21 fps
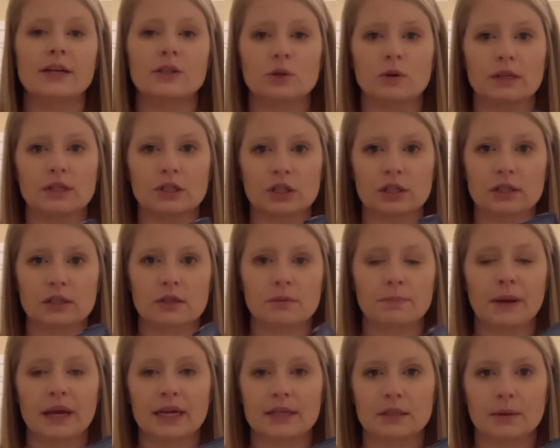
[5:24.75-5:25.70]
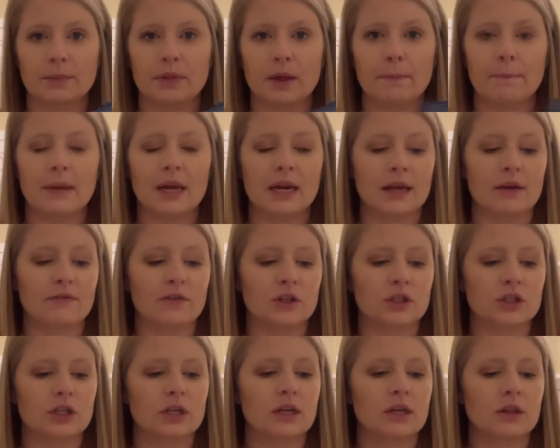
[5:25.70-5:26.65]
so I just picked up the mini
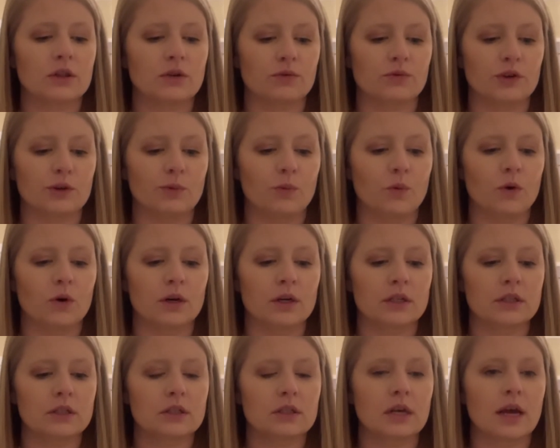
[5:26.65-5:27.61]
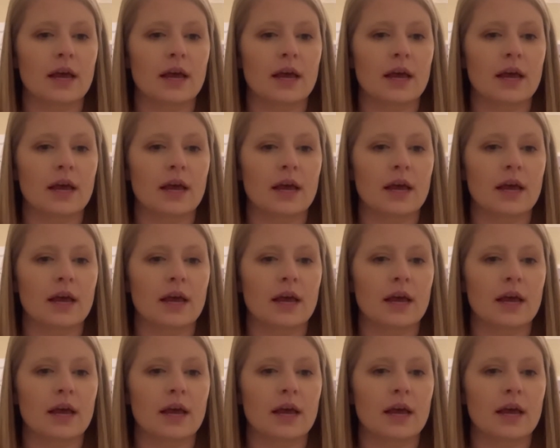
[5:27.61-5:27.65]
version and the rewards,